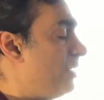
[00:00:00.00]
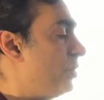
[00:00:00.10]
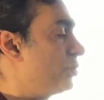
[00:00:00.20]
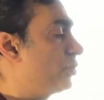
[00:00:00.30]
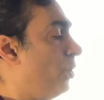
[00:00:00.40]

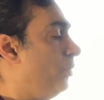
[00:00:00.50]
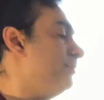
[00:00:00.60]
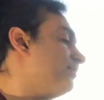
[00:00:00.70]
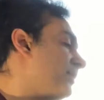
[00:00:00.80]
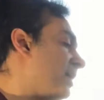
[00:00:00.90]
So
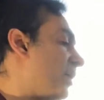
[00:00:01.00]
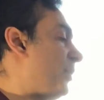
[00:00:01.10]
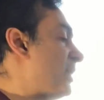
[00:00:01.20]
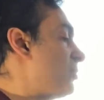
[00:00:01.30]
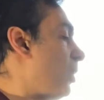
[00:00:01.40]

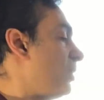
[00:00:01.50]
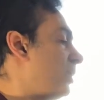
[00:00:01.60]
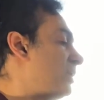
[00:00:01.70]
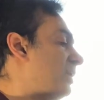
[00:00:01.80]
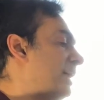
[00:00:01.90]
this one
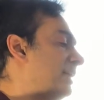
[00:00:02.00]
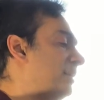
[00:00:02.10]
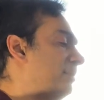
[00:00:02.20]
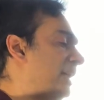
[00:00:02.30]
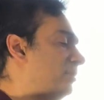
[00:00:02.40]
will collect
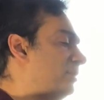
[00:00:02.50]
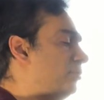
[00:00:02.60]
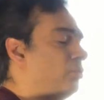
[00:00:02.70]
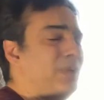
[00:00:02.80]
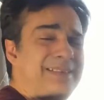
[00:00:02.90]
about
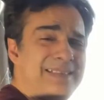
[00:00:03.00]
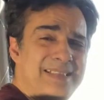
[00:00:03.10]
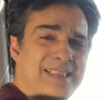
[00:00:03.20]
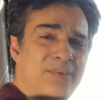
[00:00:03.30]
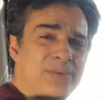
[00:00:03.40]

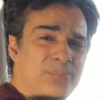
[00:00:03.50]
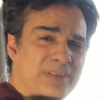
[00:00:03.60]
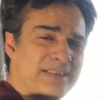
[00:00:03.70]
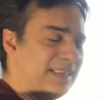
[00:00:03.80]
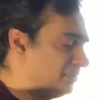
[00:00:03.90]

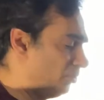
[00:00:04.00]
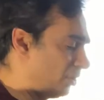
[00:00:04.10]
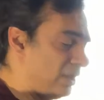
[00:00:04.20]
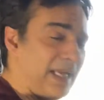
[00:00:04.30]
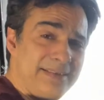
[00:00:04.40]
27%
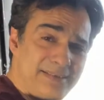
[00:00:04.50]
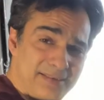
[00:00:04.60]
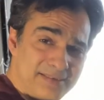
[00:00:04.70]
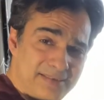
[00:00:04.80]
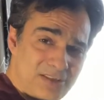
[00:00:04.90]
more light
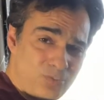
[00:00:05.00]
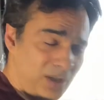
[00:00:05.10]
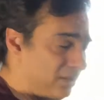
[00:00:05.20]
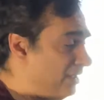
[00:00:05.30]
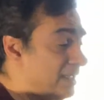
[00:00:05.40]
than this
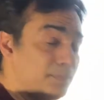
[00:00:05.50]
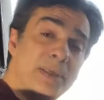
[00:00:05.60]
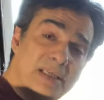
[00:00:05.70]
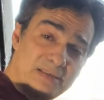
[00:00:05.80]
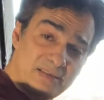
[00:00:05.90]
well
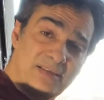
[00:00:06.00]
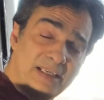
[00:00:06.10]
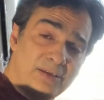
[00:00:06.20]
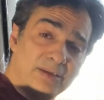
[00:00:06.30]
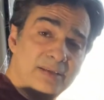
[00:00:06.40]
because it's
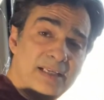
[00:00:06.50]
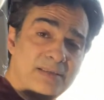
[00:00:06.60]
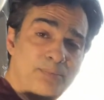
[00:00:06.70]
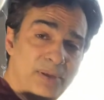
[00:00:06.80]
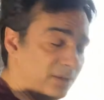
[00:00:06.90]
thicker, has
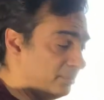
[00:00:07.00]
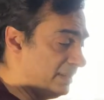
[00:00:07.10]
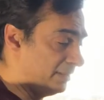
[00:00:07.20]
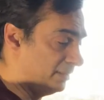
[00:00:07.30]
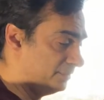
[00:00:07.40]
a bigger
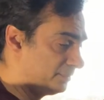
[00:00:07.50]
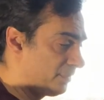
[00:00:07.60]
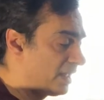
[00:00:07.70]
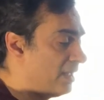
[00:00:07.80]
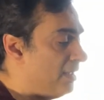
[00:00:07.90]
mirror.
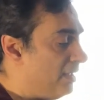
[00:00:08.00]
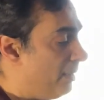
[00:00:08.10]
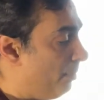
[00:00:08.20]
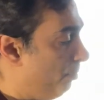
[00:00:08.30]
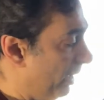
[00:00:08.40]

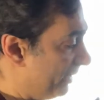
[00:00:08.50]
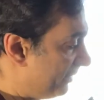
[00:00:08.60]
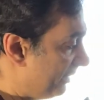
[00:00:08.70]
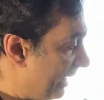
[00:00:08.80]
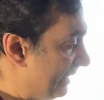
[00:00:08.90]

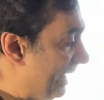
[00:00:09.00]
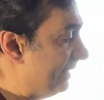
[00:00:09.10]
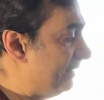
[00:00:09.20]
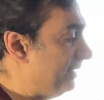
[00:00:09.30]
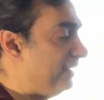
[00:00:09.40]
But
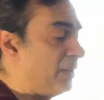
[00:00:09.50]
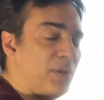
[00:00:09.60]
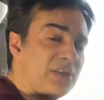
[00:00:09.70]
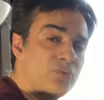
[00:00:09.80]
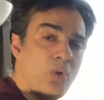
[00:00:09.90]
again,
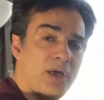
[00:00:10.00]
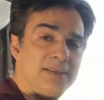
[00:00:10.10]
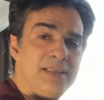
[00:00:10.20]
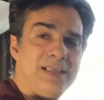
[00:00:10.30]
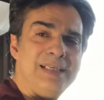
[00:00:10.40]
this
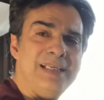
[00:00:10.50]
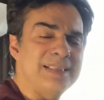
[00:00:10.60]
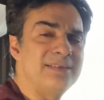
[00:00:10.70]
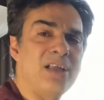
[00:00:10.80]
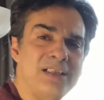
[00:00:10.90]
one
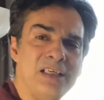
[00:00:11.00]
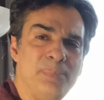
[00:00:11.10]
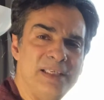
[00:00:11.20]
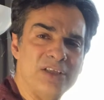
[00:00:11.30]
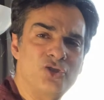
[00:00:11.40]
is not gonna
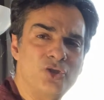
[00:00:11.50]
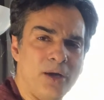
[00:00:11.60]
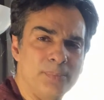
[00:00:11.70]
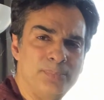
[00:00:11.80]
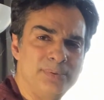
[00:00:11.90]
be as
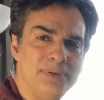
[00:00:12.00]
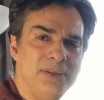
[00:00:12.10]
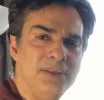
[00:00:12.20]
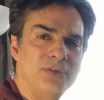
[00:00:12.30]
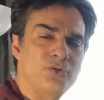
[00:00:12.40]
sharp.
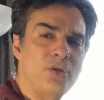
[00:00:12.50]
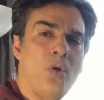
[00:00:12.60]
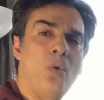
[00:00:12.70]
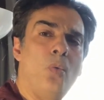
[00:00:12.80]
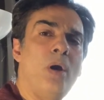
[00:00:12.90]

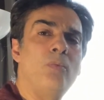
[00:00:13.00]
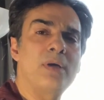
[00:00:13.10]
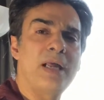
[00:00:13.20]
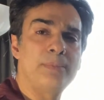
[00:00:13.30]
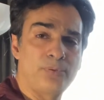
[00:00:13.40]
So what
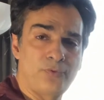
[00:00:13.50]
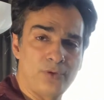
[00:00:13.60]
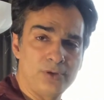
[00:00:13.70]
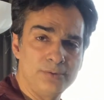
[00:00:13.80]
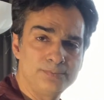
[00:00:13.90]
would I prefer?